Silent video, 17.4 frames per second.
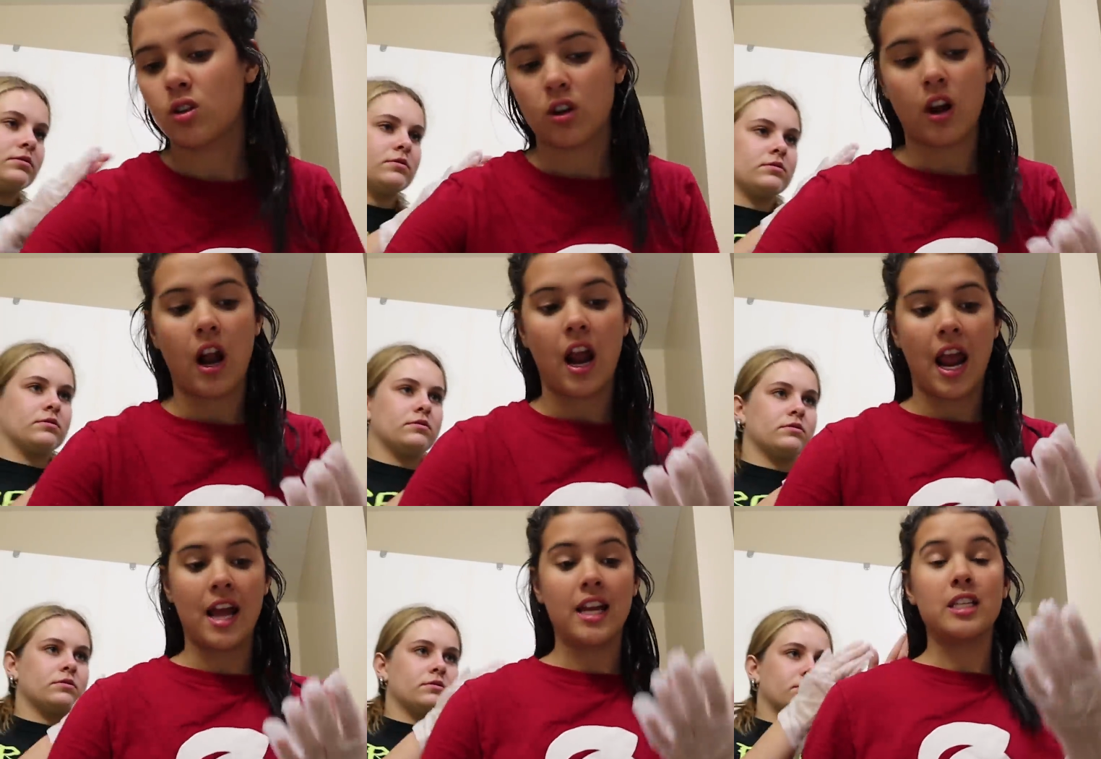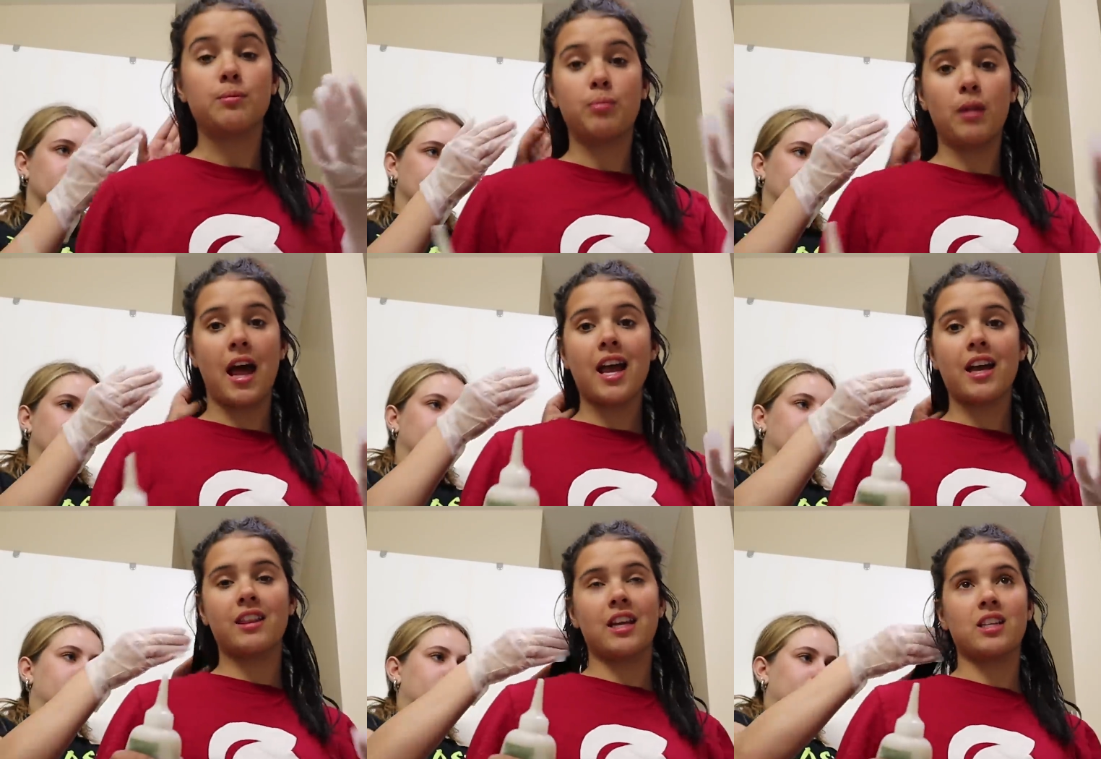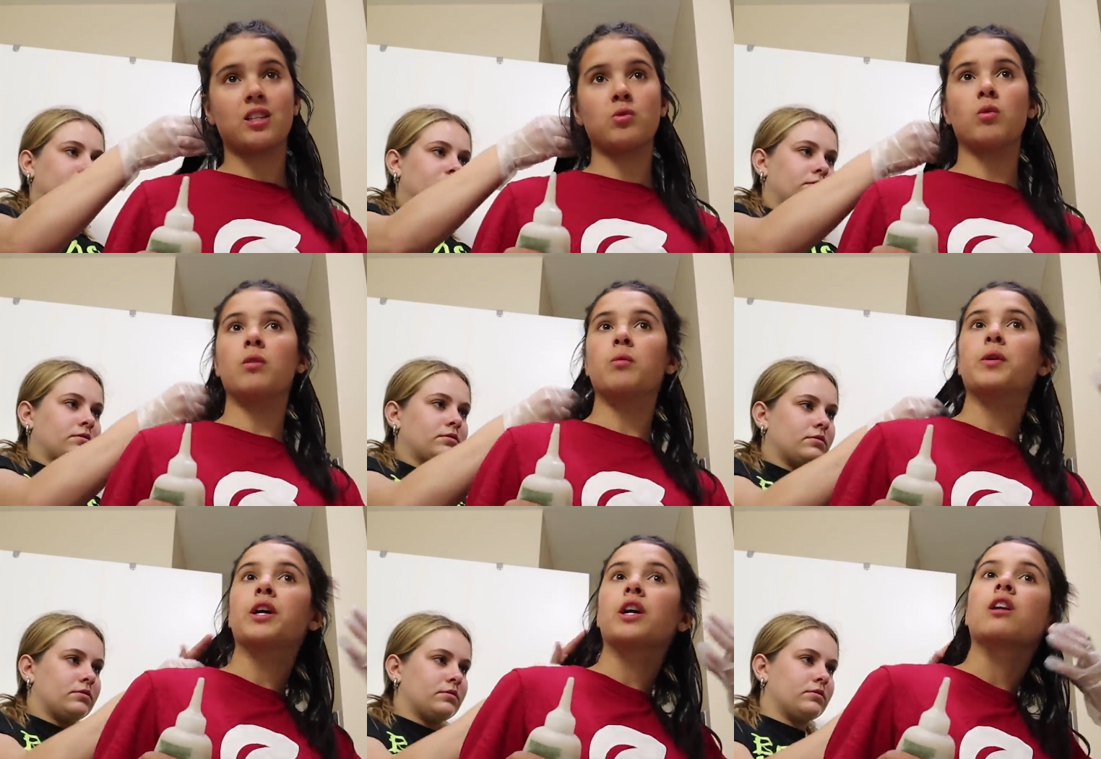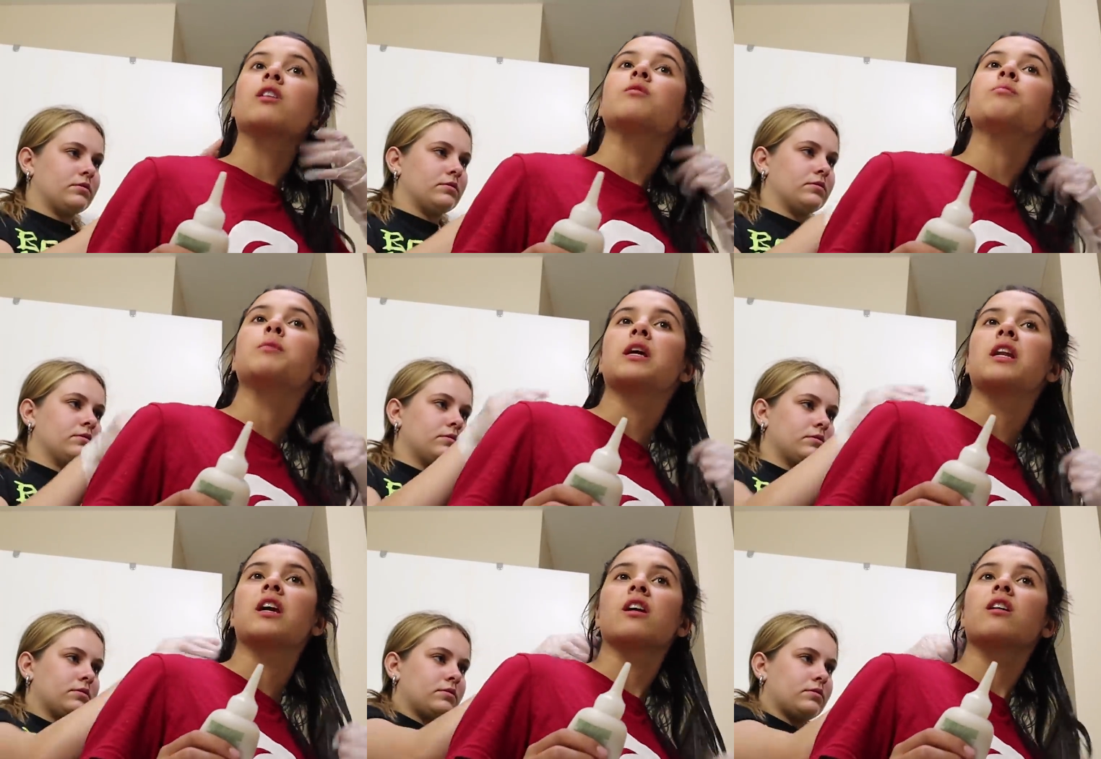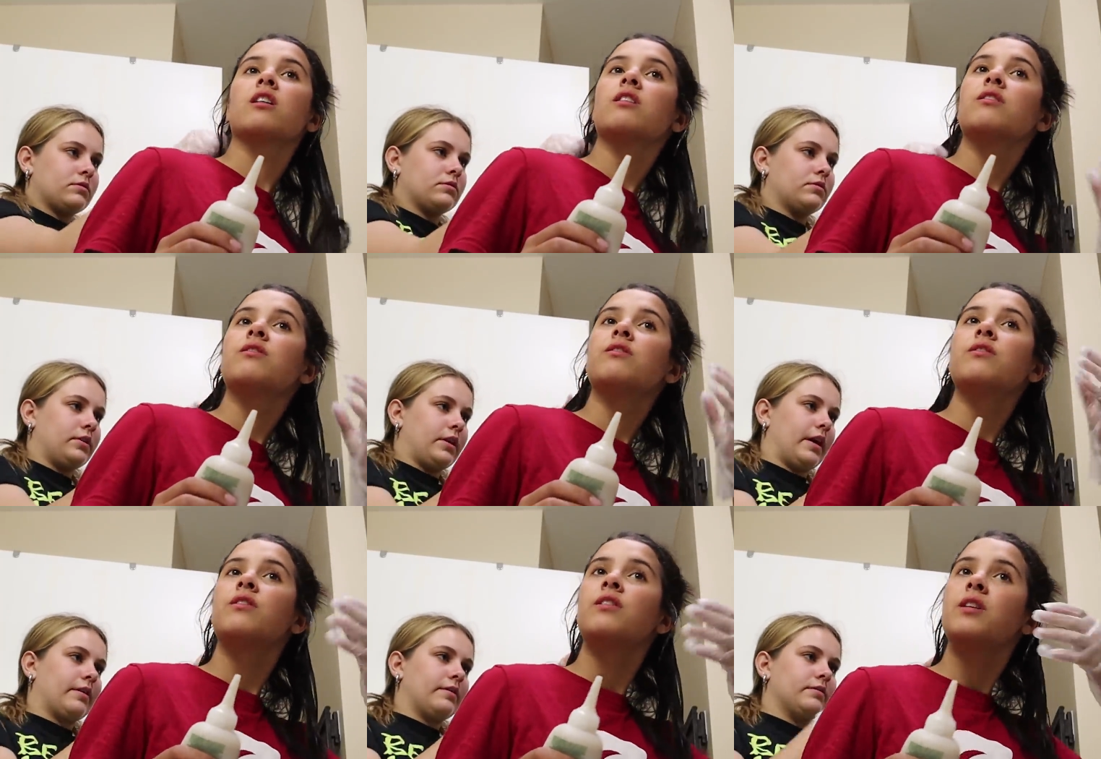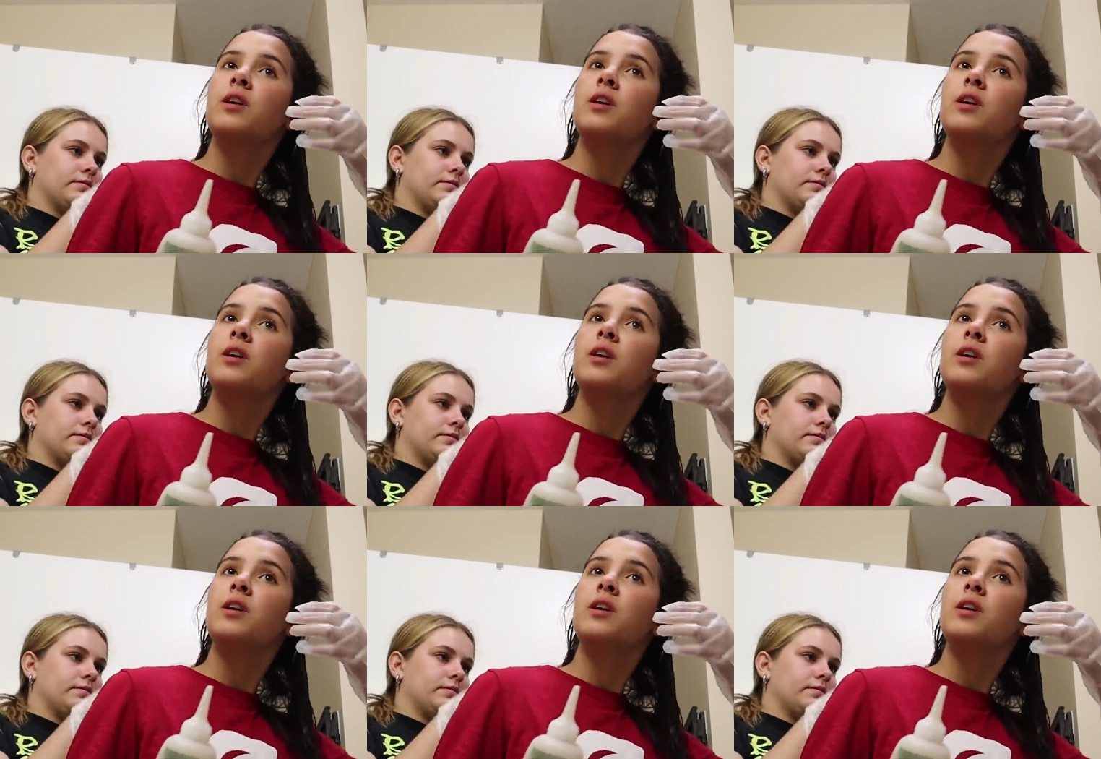Speaker 1: turn our hands black. That's what we're meaning. Yeah.